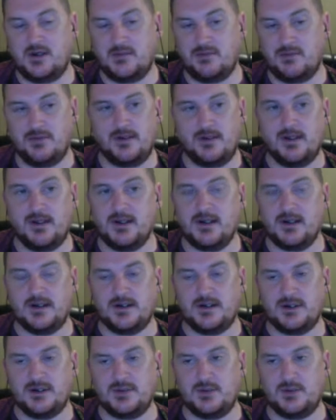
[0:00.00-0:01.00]

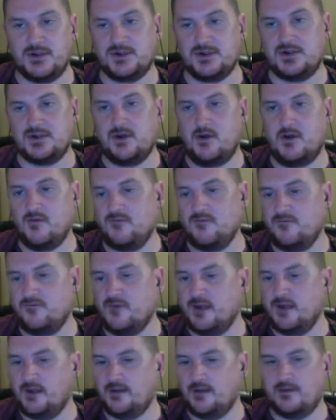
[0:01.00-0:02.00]
completely switched off,
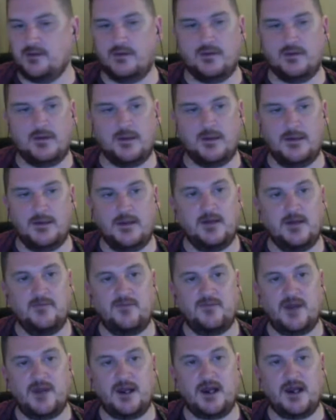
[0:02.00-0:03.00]
and
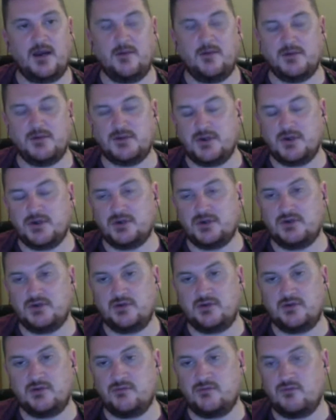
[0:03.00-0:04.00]
Atletico Madrid
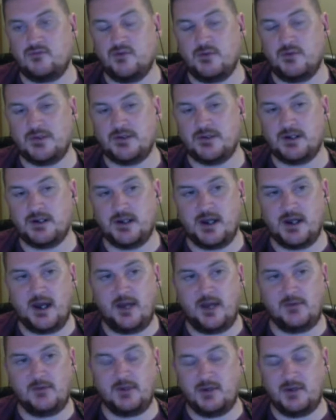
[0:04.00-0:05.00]
grew into the
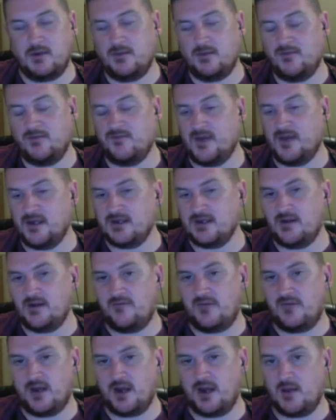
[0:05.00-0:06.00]
game. You've got to be fair
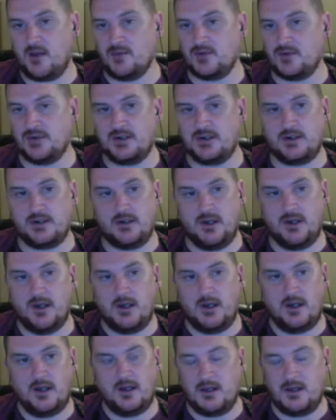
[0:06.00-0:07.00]
to Atletico Madrid.
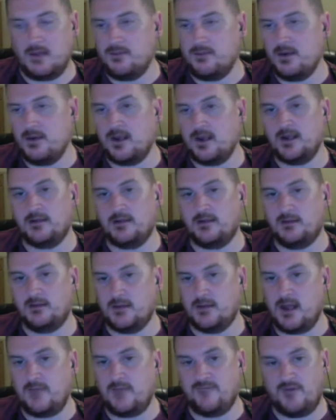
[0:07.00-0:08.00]
They played
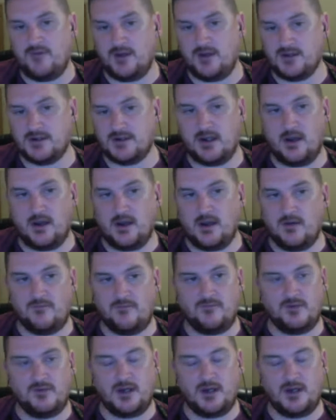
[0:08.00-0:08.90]
that first half,